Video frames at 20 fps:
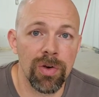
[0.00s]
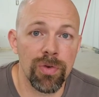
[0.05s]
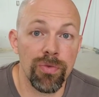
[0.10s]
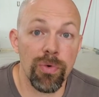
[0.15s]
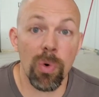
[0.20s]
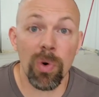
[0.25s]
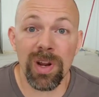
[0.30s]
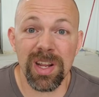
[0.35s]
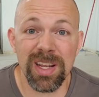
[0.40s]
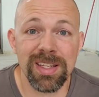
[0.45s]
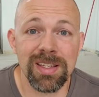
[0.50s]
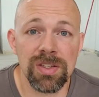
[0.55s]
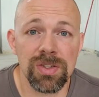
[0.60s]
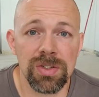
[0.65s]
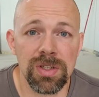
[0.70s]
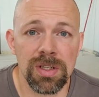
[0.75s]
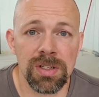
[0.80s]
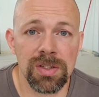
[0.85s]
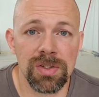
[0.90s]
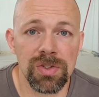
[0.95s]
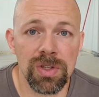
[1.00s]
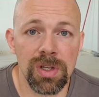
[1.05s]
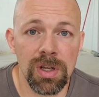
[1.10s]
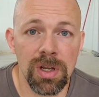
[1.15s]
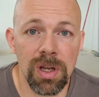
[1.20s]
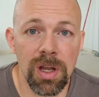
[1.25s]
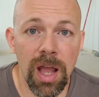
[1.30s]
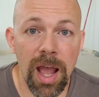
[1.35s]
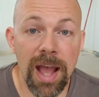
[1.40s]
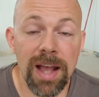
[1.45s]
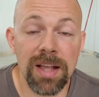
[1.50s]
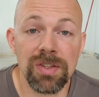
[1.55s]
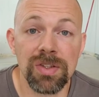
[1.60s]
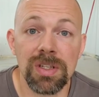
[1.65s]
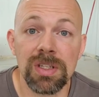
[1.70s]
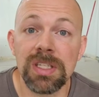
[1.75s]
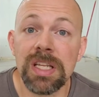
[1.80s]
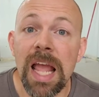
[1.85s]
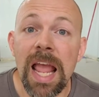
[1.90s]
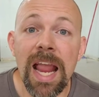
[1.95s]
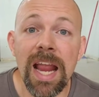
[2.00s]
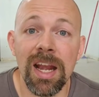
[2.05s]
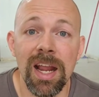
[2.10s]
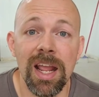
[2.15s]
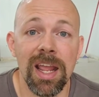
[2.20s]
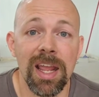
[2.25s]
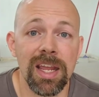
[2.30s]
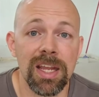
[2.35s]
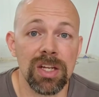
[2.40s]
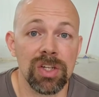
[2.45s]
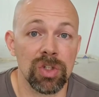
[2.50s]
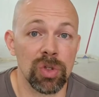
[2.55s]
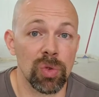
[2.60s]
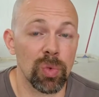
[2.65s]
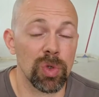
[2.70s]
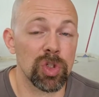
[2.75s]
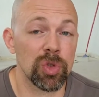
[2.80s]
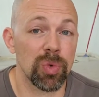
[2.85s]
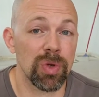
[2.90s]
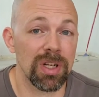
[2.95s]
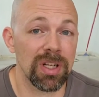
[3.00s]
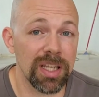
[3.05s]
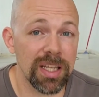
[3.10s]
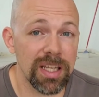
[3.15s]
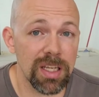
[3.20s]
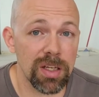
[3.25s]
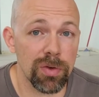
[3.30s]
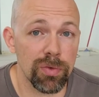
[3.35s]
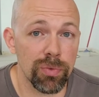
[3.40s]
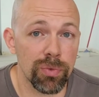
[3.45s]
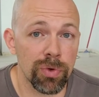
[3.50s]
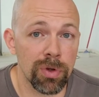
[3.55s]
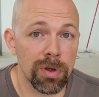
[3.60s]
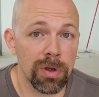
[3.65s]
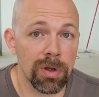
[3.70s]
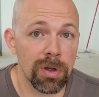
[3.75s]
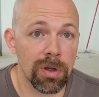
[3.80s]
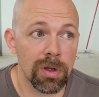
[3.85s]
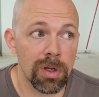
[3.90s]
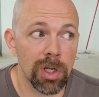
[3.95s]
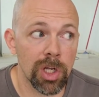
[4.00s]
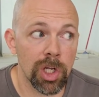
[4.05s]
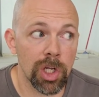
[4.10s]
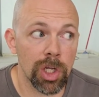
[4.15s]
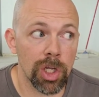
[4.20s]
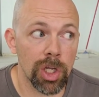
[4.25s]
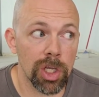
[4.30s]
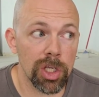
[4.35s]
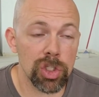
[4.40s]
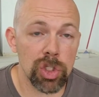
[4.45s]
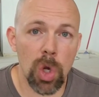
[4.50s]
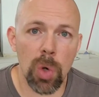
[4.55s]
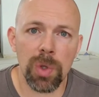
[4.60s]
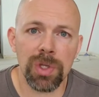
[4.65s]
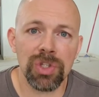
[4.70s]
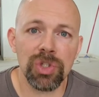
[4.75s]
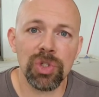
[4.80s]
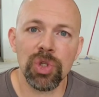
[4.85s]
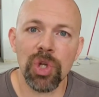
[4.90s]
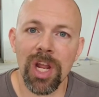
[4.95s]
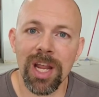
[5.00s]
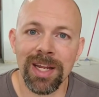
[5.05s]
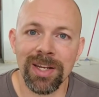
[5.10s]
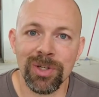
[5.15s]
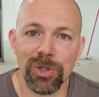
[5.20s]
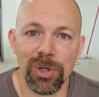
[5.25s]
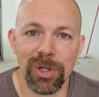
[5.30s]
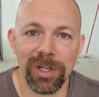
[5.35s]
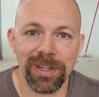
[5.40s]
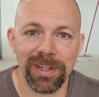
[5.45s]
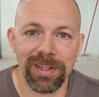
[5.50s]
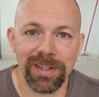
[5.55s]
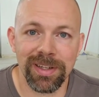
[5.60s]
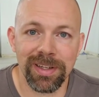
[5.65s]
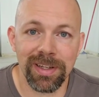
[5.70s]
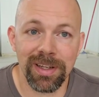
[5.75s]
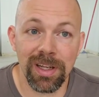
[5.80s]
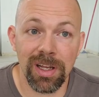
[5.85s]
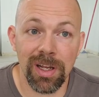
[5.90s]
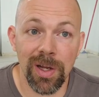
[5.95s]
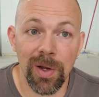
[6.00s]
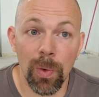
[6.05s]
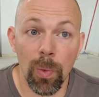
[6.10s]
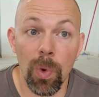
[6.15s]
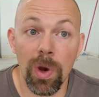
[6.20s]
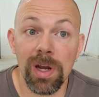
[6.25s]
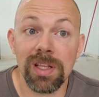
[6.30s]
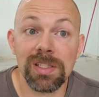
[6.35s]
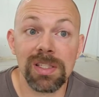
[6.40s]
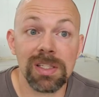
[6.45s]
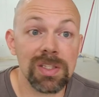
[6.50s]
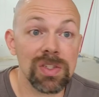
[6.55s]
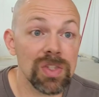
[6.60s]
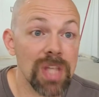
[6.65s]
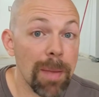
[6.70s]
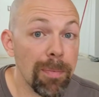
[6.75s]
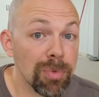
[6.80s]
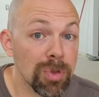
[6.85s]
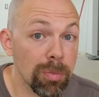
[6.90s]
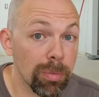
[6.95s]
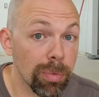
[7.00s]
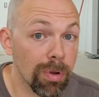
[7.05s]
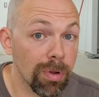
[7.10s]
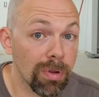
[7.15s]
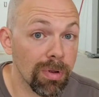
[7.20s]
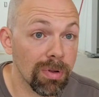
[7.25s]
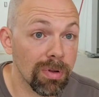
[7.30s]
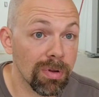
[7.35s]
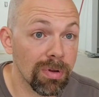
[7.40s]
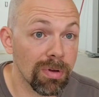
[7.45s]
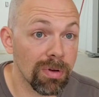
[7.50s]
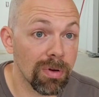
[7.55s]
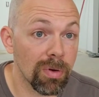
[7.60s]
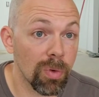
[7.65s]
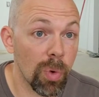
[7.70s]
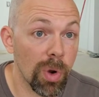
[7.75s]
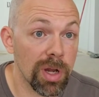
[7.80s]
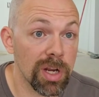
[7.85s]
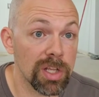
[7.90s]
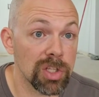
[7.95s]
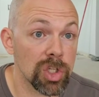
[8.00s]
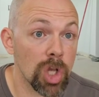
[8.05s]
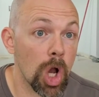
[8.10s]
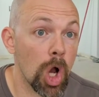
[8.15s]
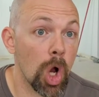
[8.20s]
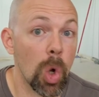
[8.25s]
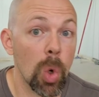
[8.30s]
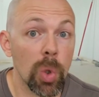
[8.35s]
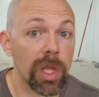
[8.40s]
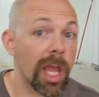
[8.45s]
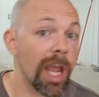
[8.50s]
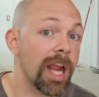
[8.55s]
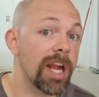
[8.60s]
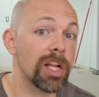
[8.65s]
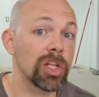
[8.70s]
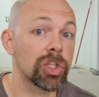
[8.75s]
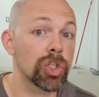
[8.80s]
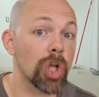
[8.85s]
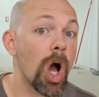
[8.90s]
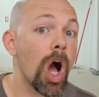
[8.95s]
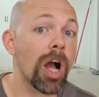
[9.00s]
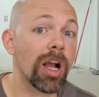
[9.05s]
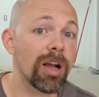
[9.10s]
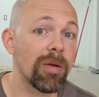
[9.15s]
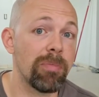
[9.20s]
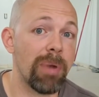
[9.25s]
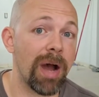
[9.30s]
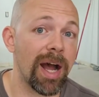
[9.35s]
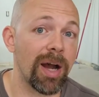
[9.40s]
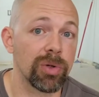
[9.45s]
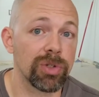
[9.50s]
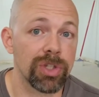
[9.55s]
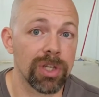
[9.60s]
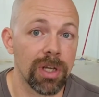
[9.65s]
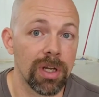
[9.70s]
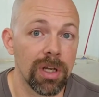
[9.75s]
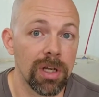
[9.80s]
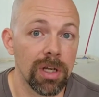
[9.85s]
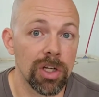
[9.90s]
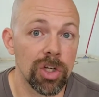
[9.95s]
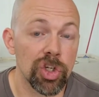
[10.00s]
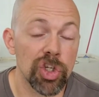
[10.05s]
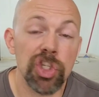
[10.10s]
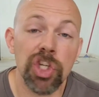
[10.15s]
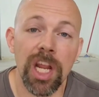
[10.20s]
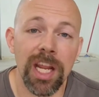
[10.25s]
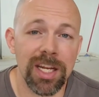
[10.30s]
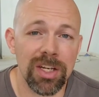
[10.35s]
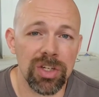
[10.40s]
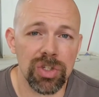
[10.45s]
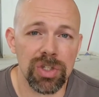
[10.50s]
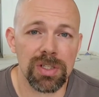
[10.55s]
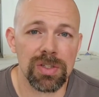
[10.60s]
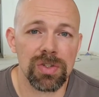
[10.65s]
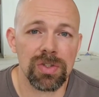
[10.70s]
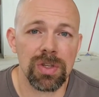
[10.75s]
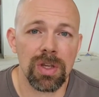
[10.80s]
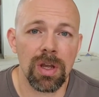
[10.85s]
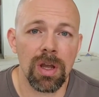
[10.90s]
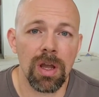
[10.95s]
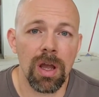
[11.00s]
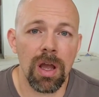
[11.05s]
For instance, as the day and age in which we live is always changing, what is acceptable, what is okay to talk about changes.